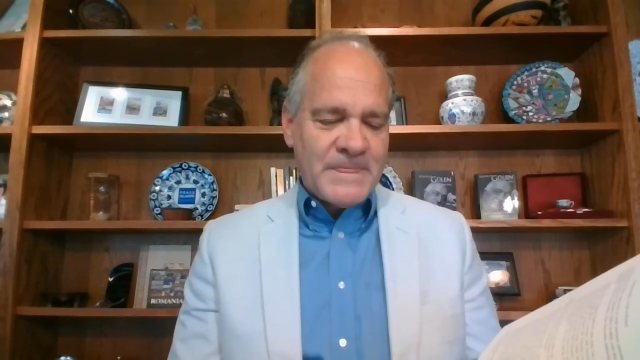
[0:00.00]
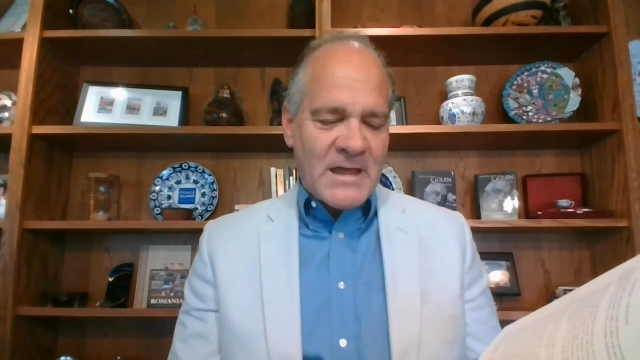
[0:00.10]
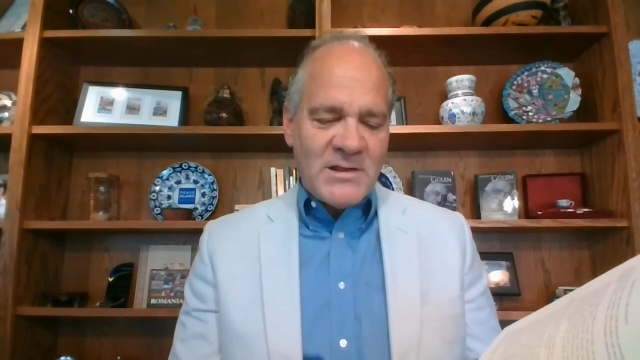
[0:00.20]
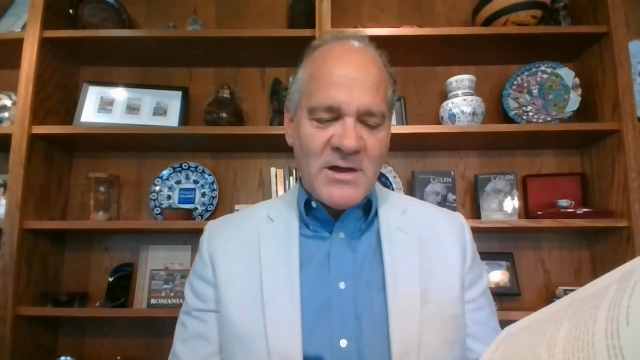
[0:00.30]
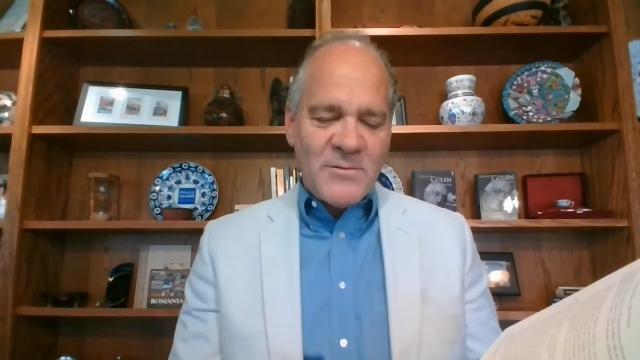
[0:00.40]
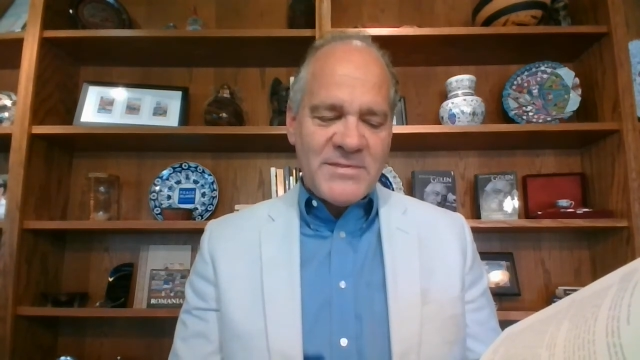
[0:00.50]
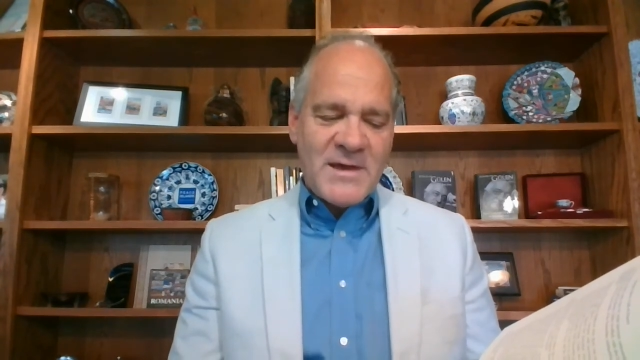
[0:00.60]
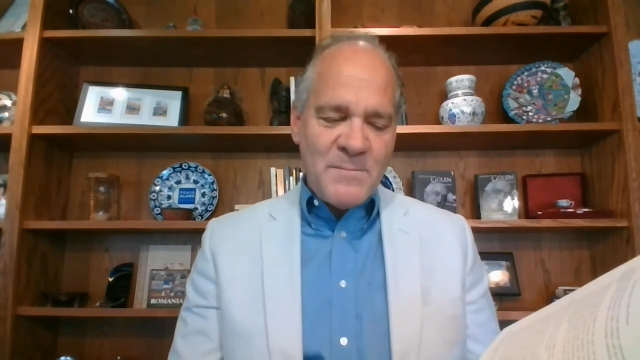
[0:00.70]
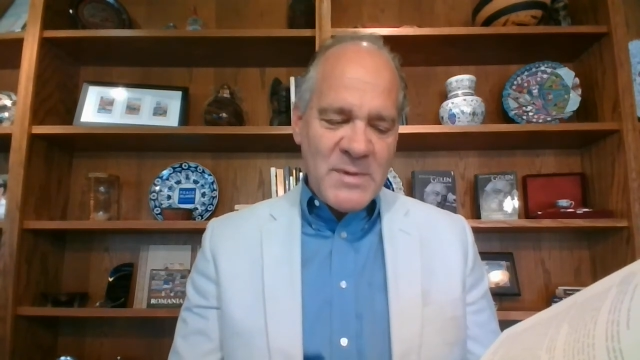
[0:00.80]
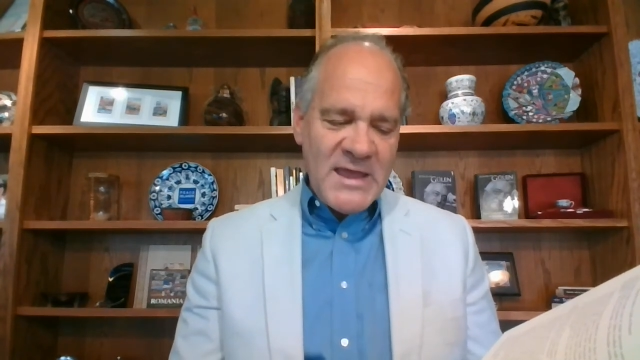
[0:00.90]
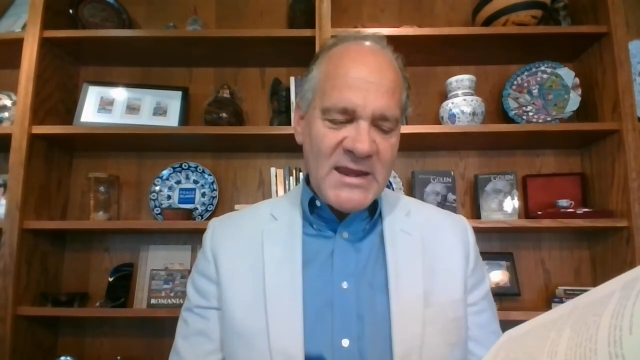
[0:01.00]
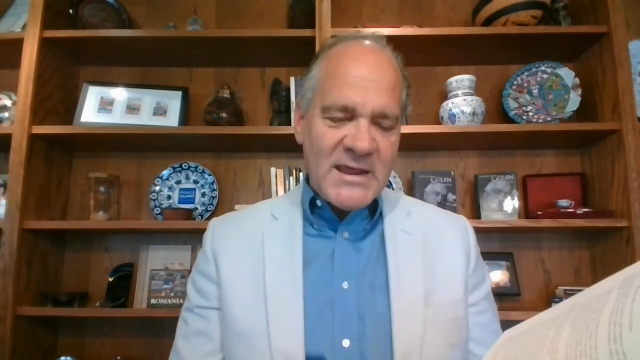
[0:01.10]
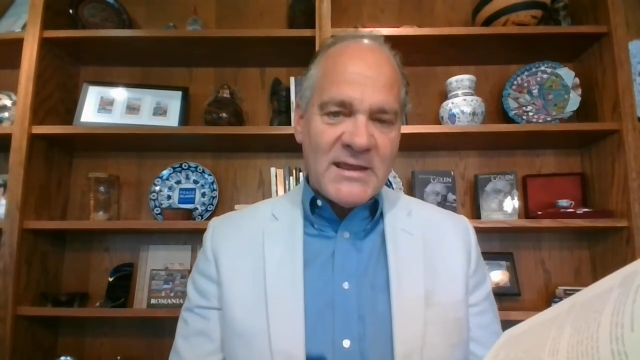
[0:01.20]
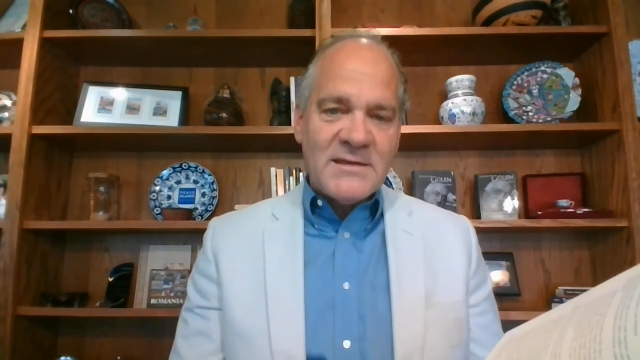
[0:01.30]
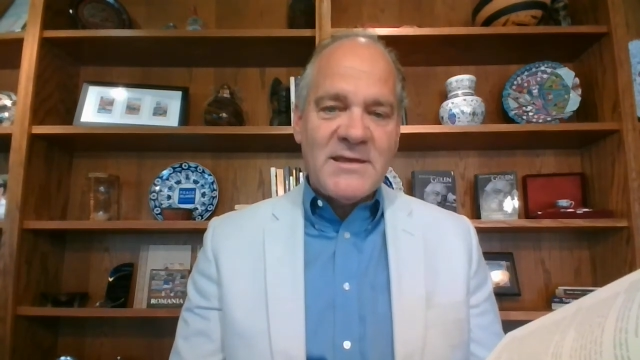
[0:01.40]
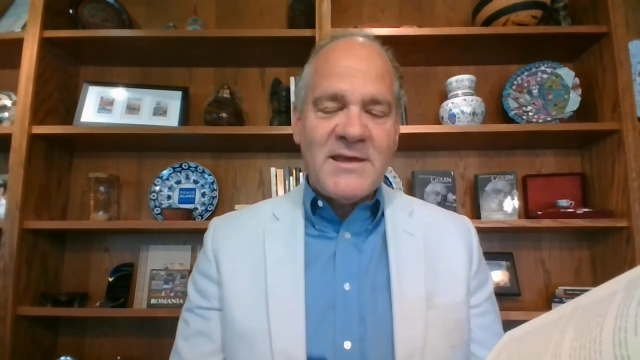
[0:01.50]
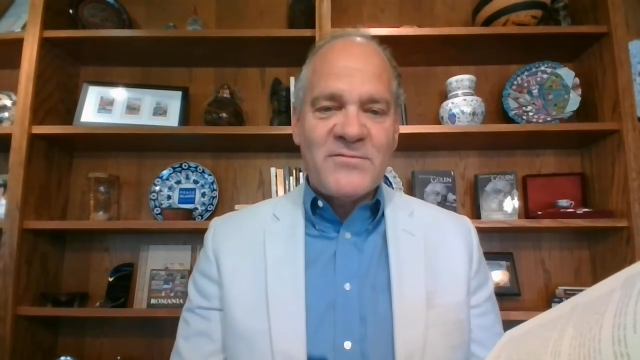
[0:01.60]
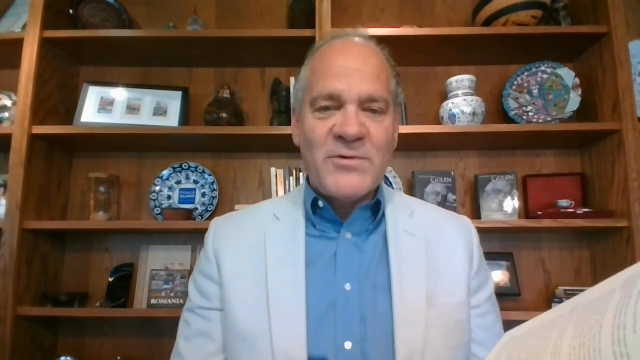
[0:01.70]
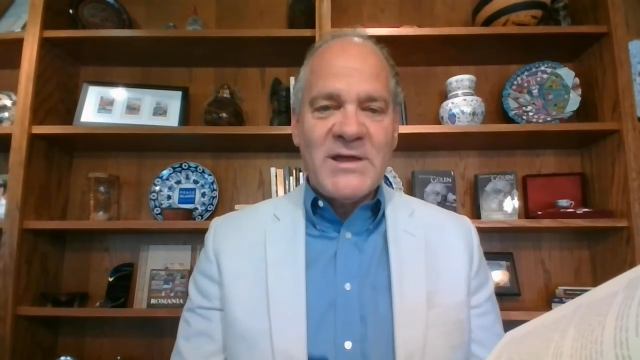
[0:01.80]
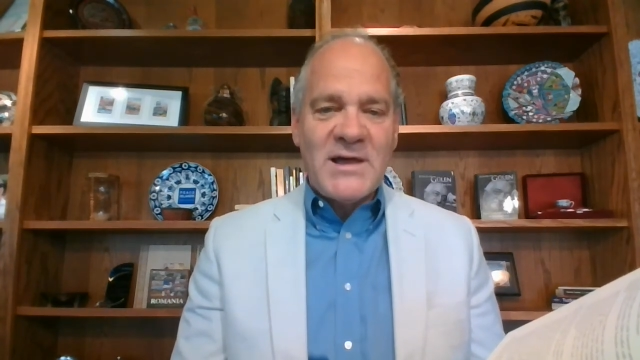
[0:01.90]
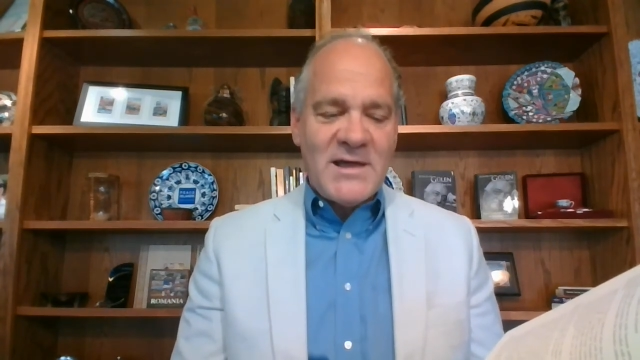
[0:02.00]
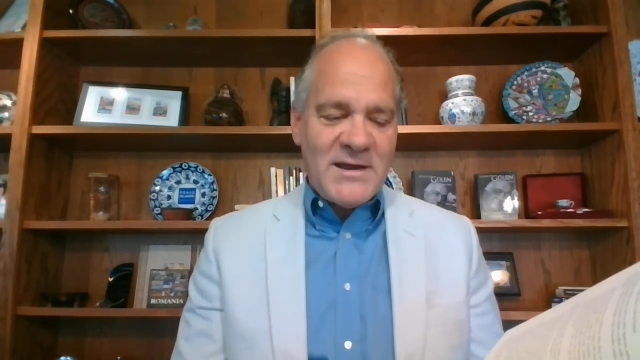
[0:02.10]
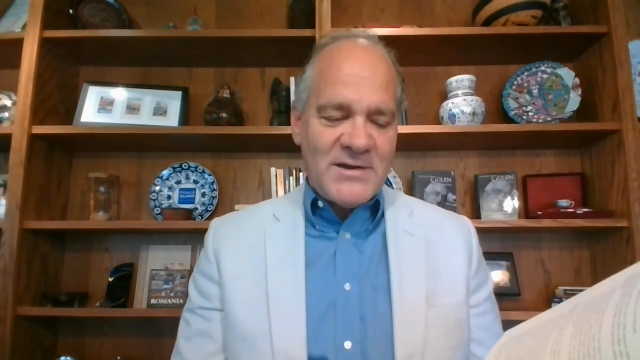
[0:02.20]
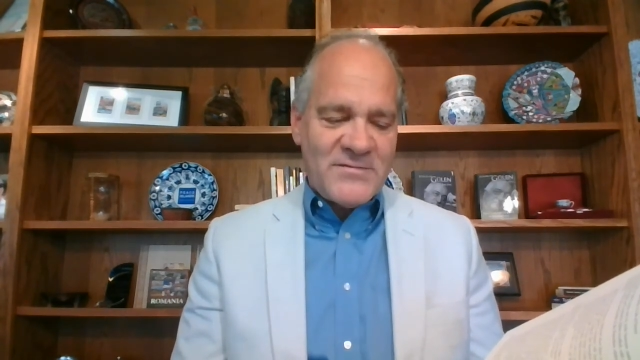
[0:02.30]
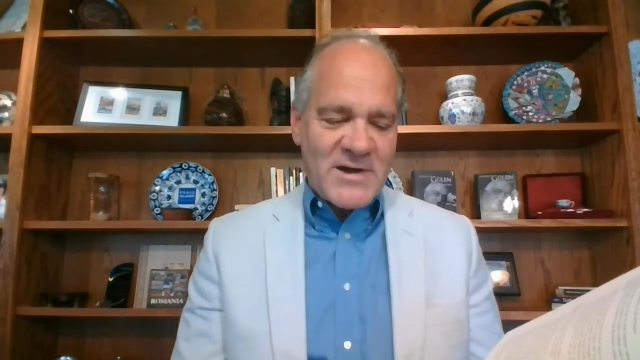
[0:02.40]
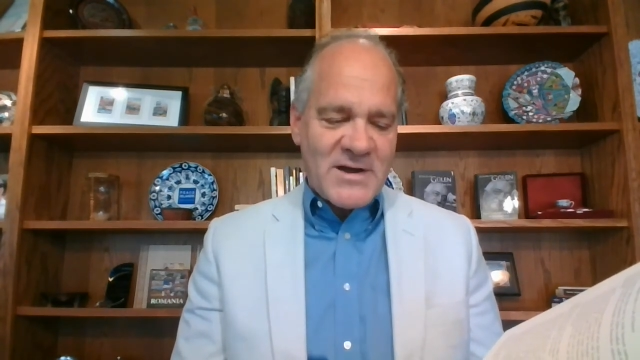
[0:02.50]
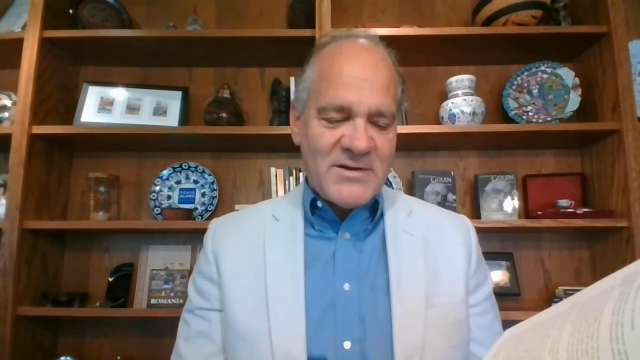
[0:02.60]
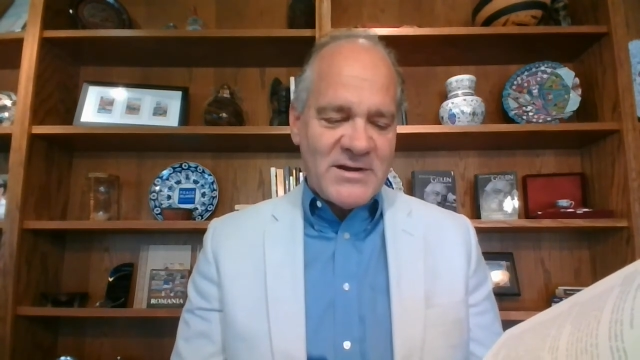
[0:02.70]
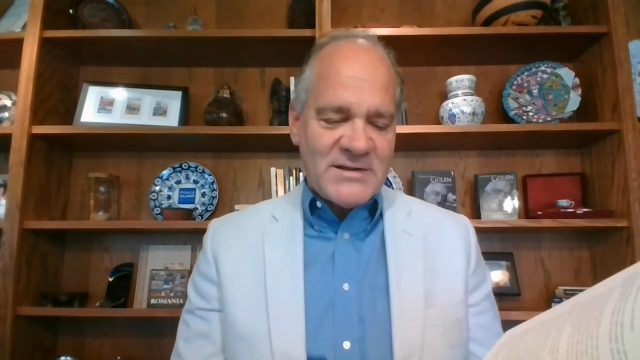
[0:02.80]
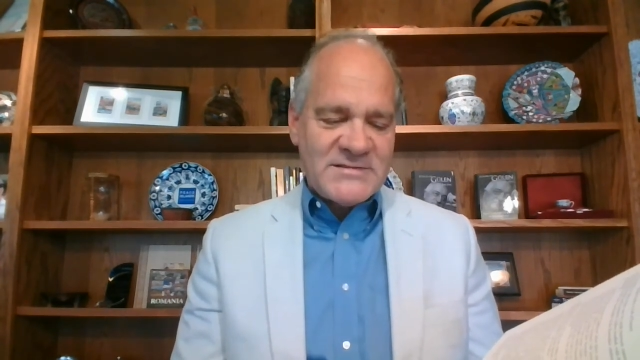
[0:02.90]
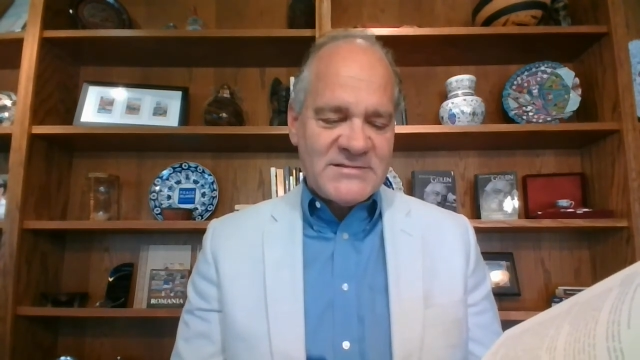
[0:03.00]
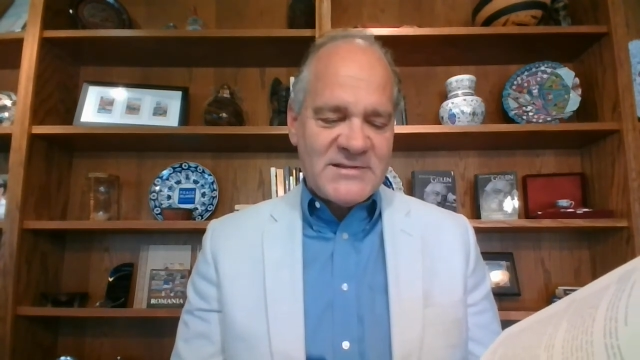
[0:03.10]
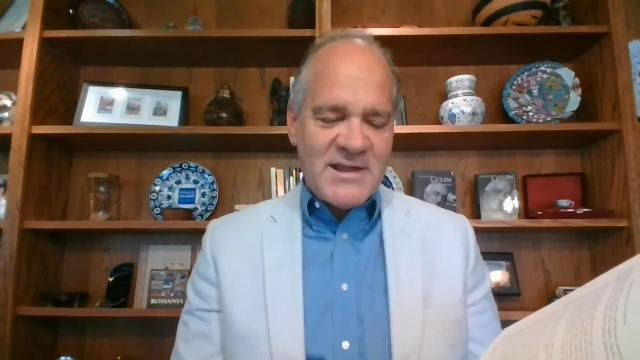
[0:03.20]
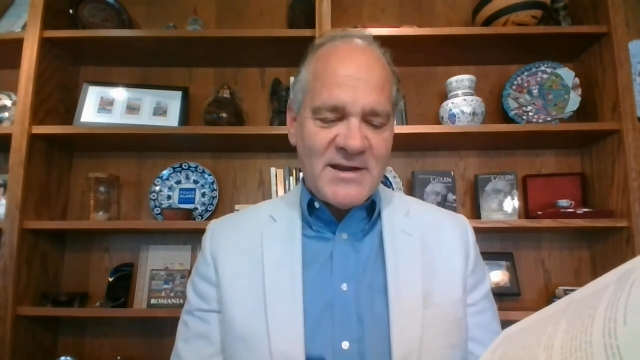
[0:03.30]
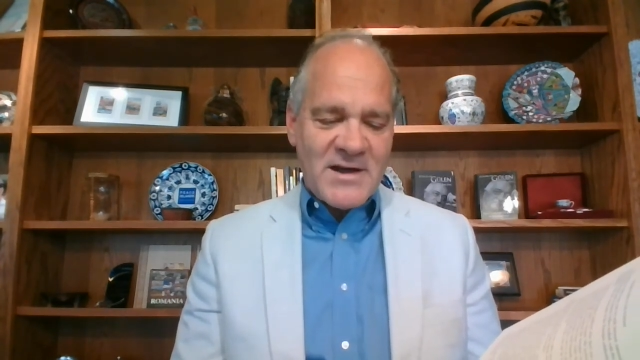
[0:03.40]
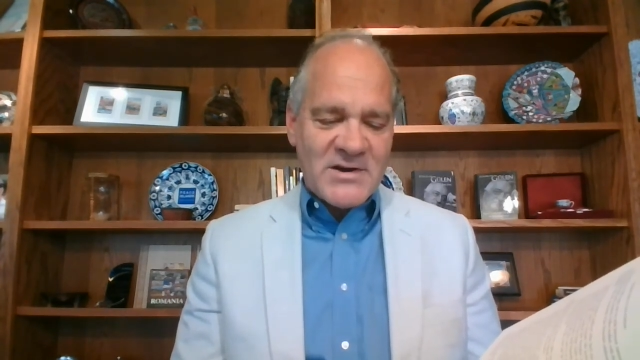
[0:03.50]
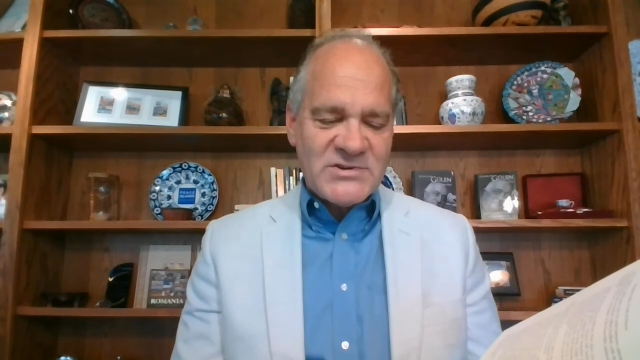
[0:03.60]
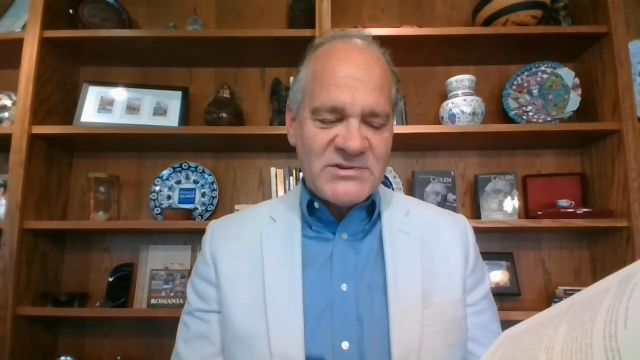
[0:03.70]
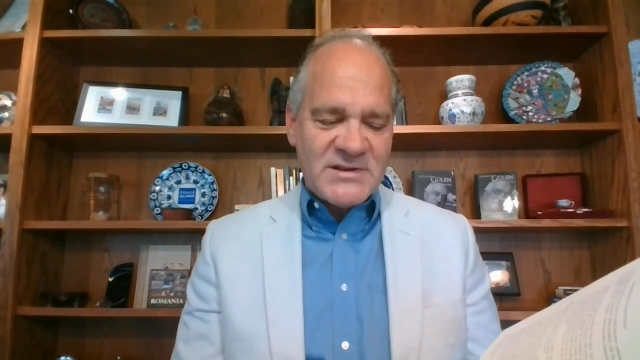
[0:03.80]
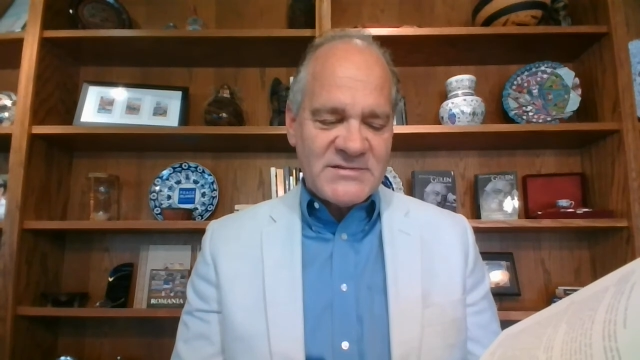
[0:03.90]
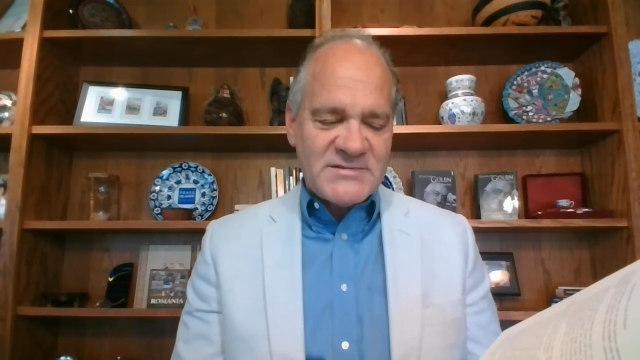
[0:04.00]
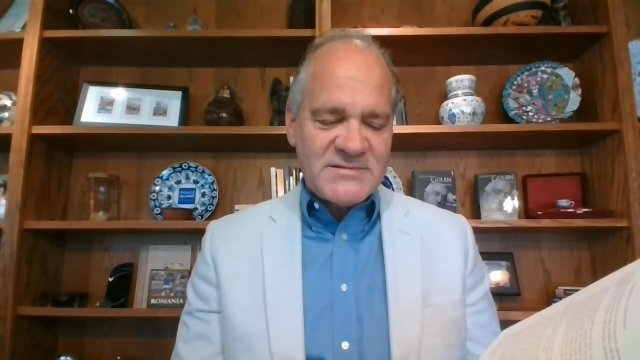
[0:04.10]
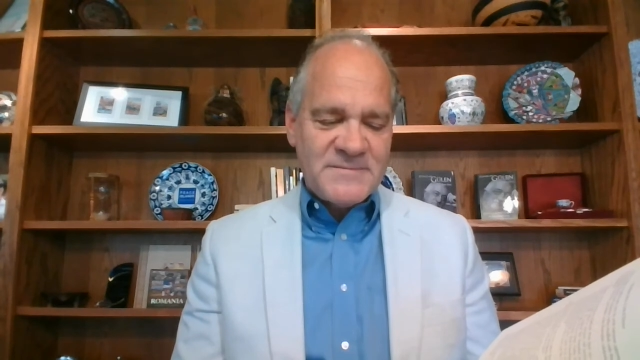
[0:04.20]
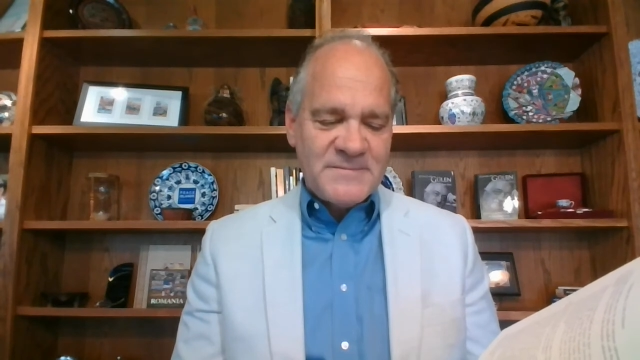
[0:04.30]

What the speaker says: along with abating every kind of hardness and harshness.